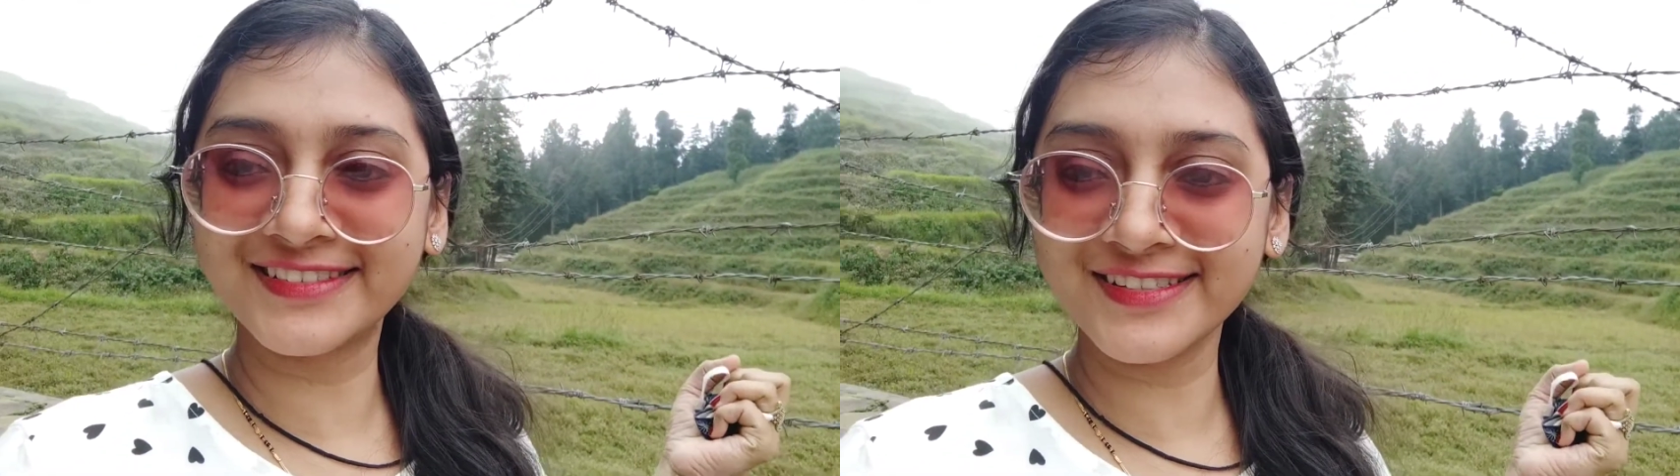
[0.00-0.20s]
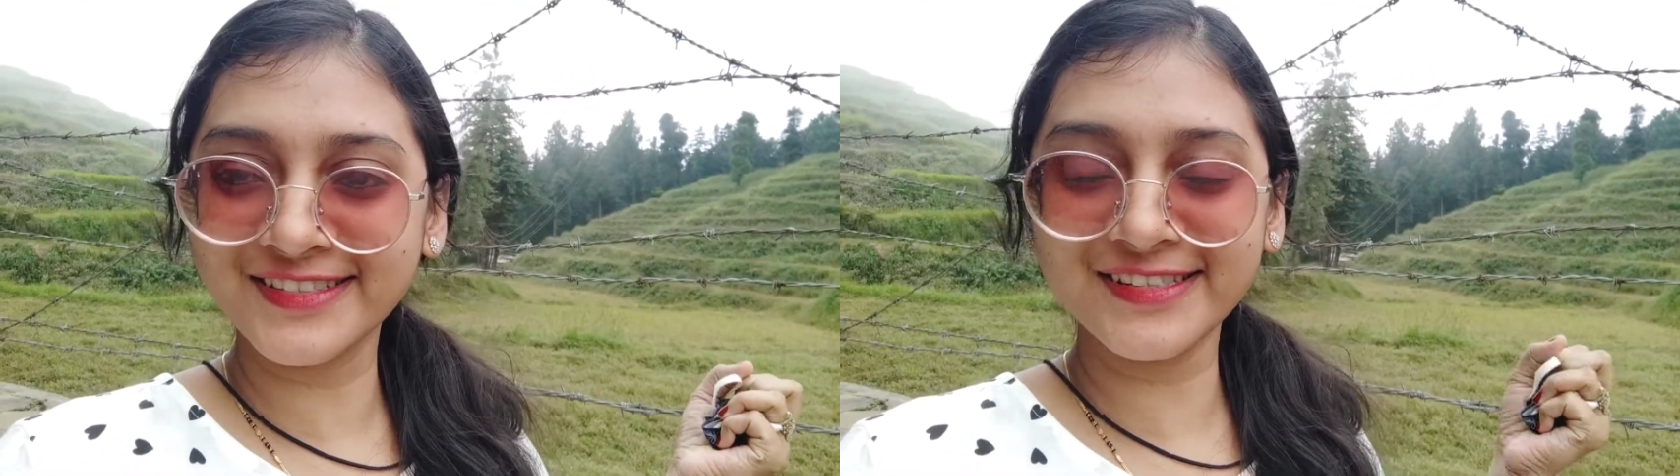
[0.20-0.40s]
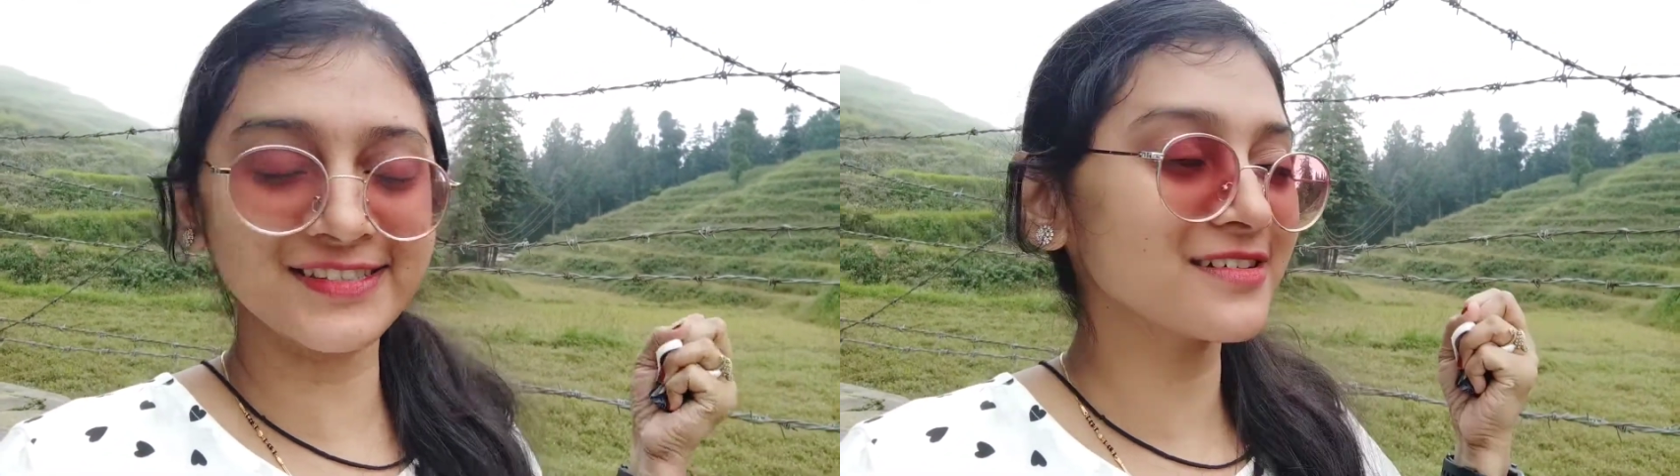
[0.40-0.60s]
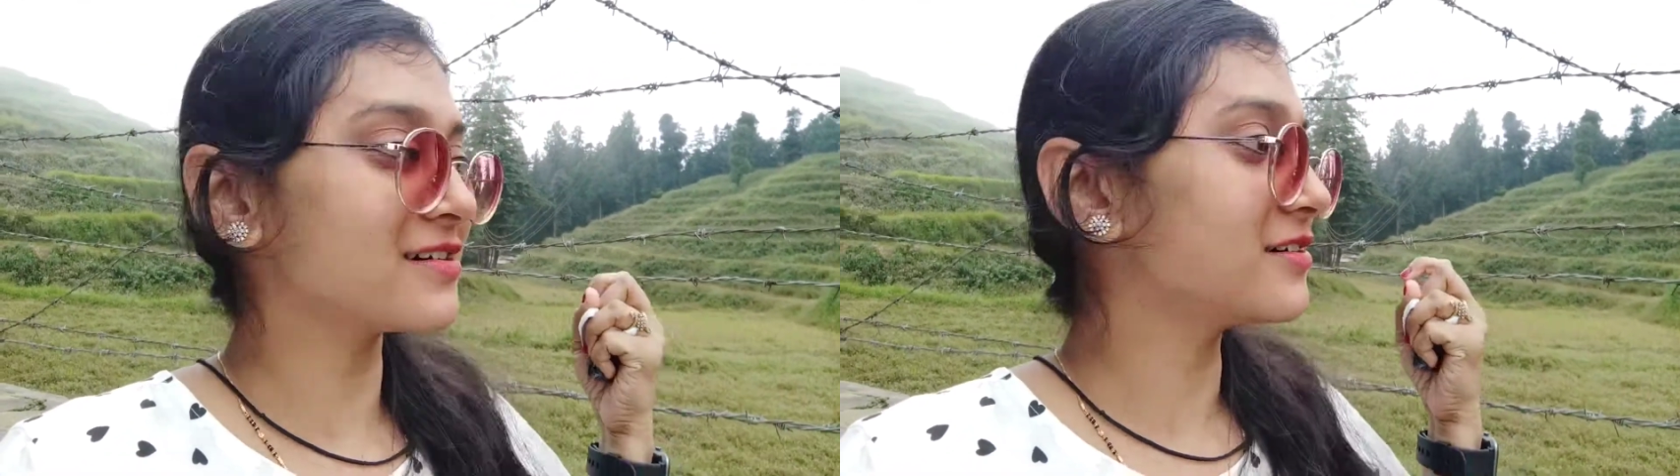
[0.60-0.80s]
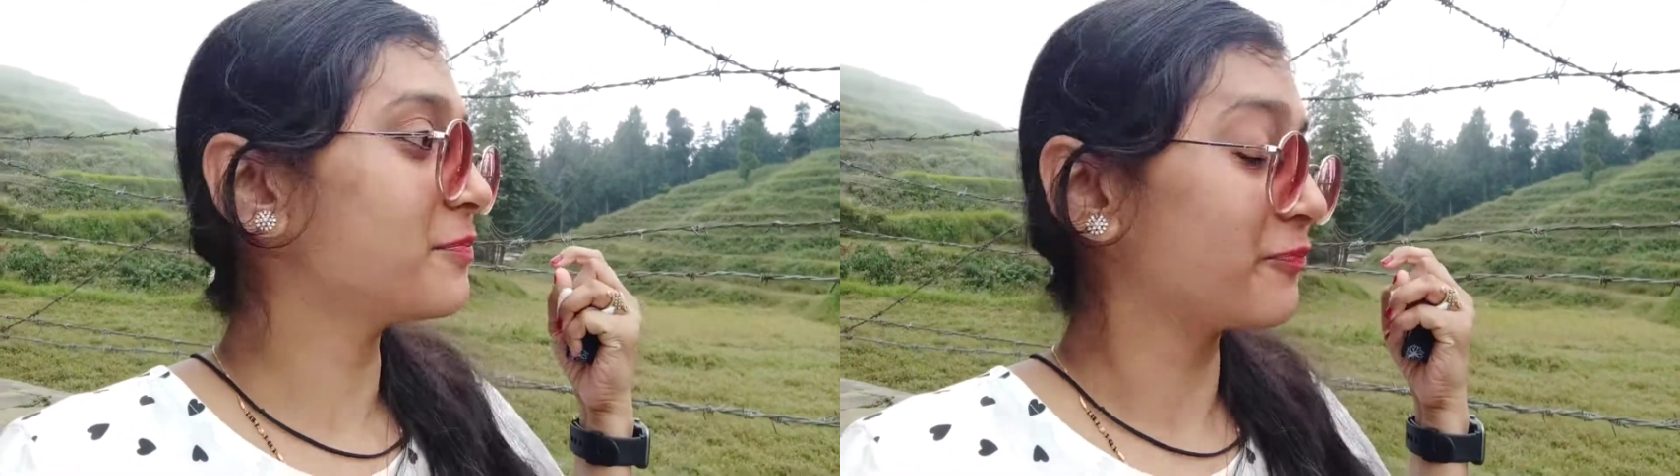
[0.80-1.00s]
this is
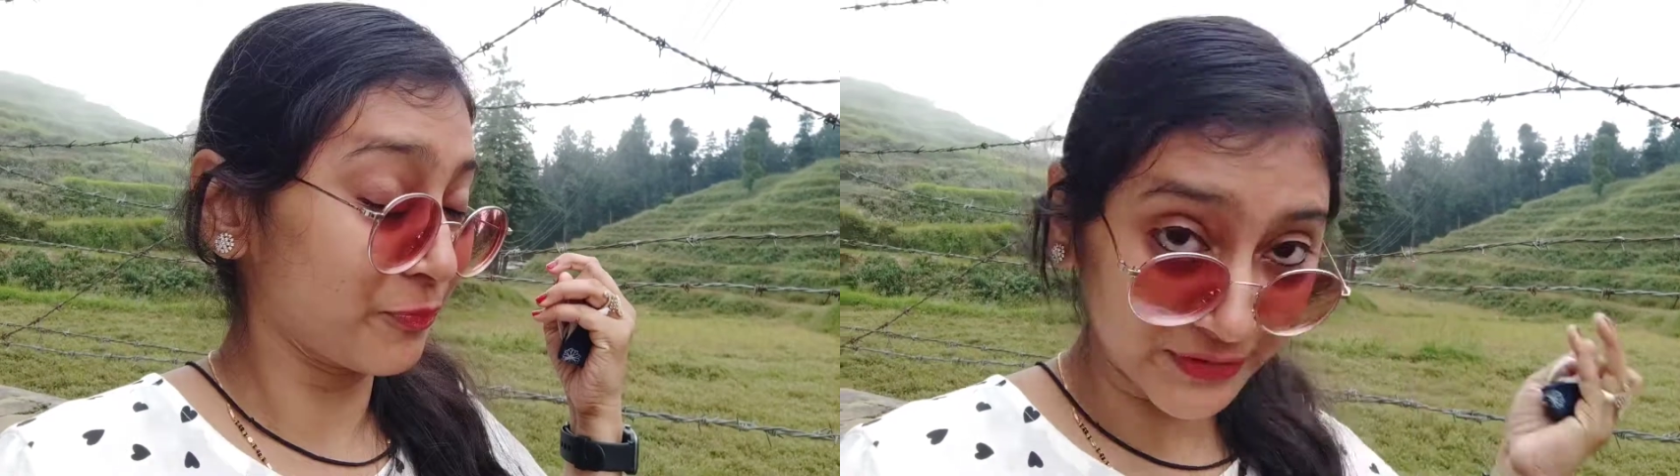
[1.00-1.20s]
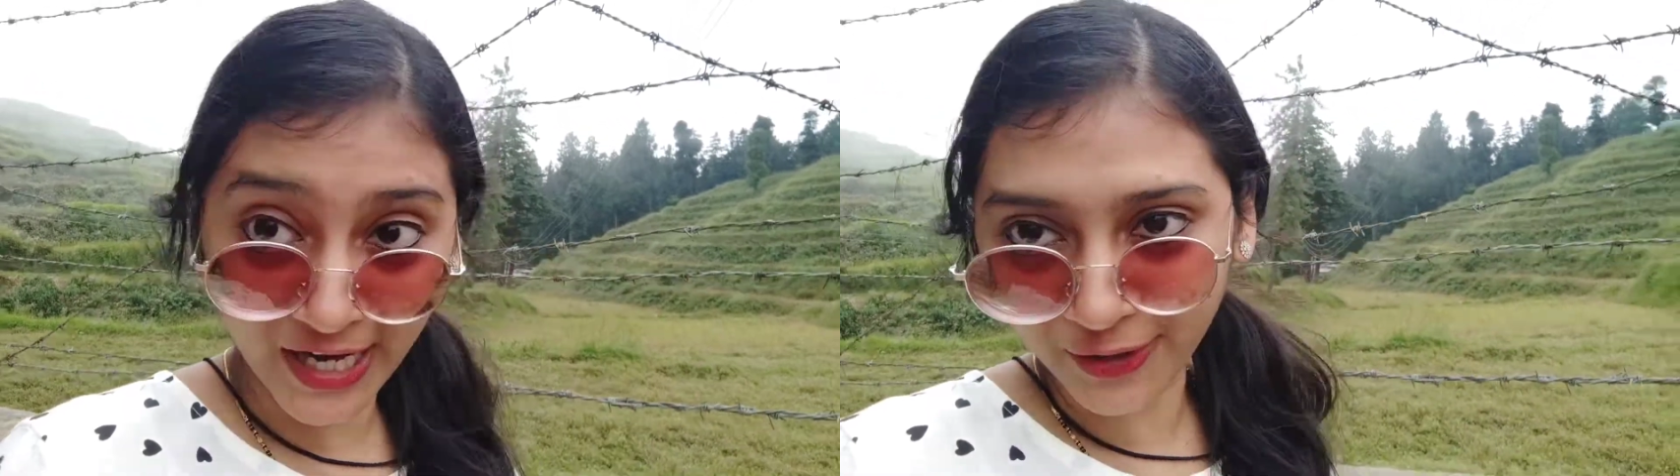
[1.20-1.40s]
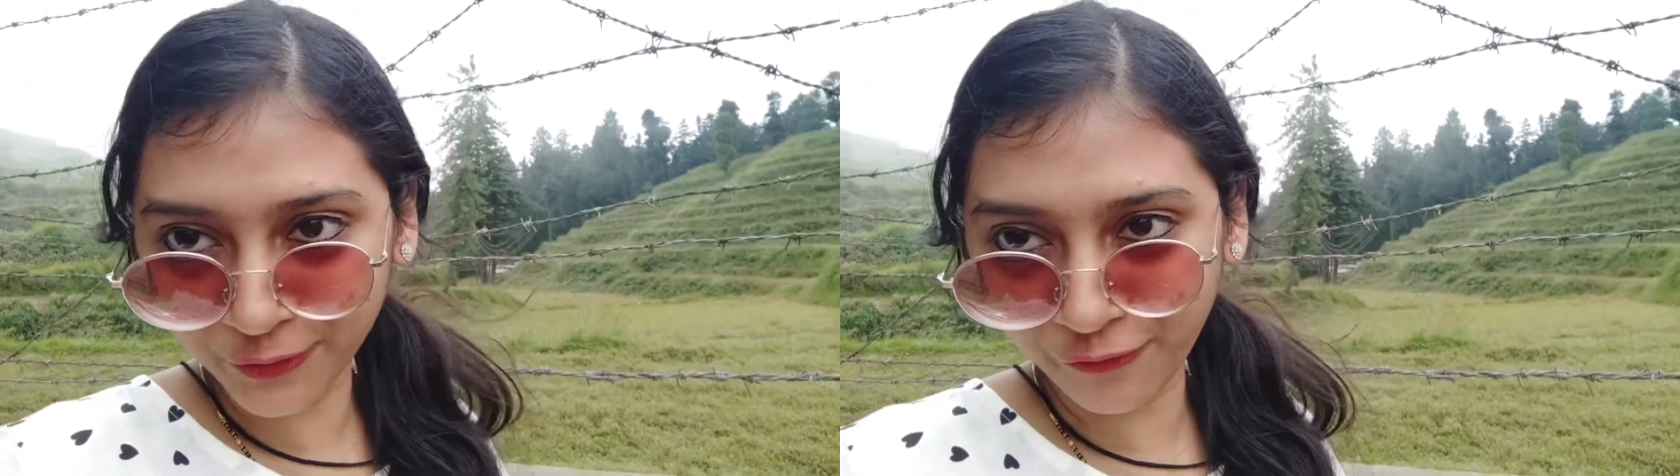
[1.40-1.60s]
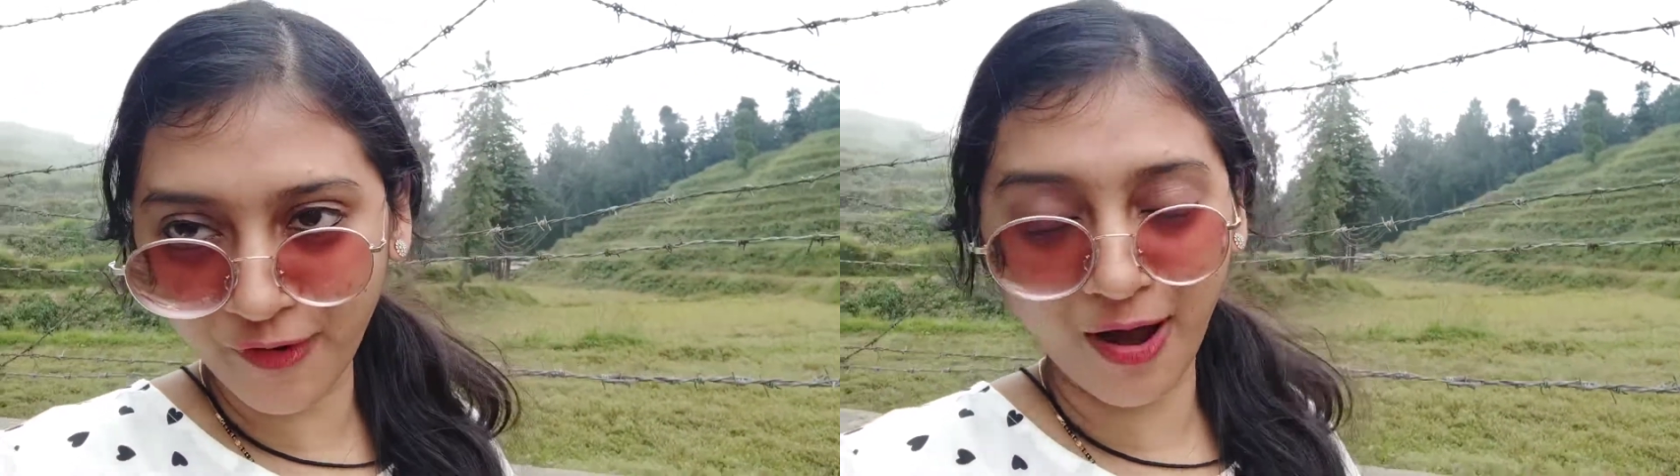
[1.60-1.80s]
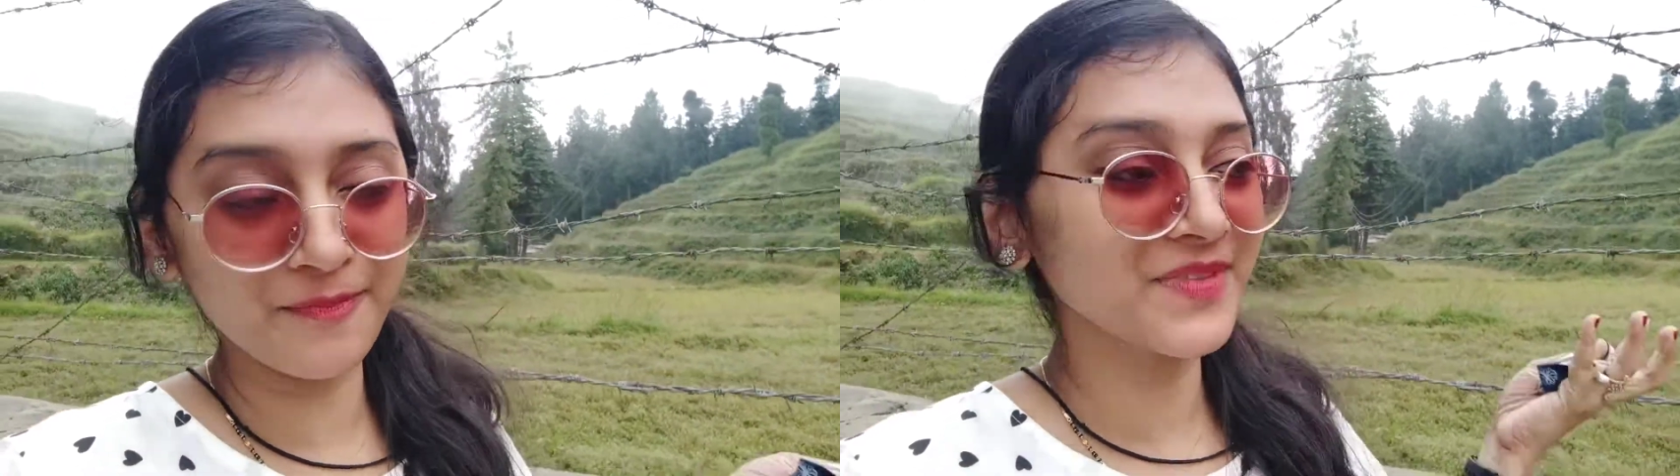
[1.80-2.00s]
a potato
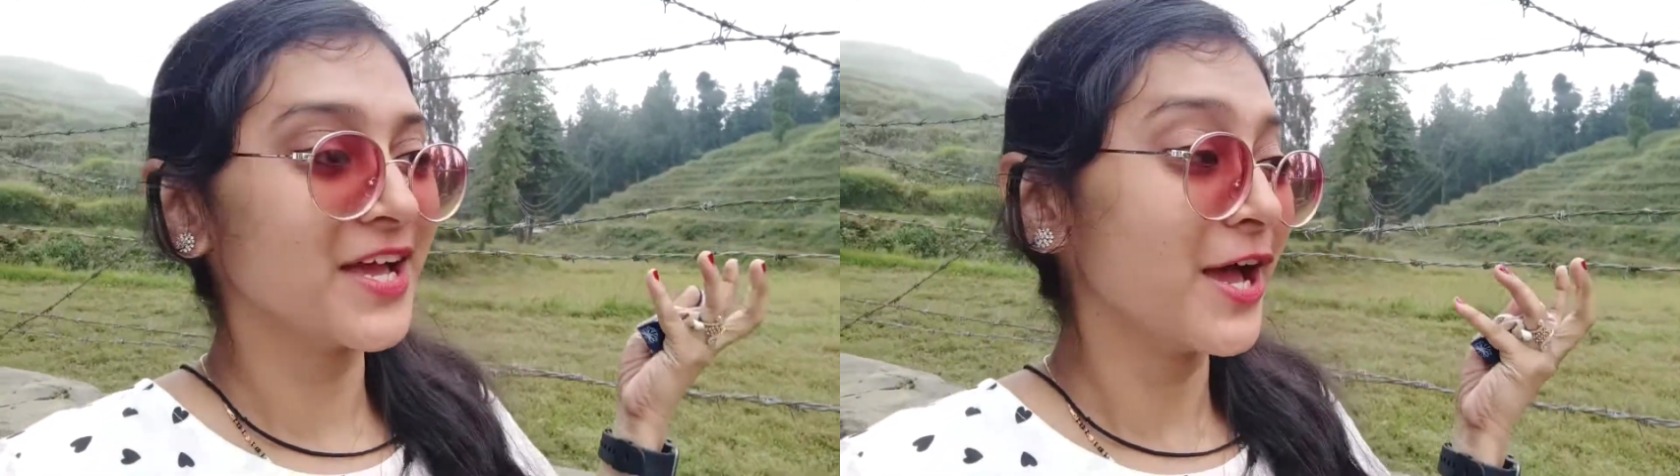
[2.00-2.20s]
farm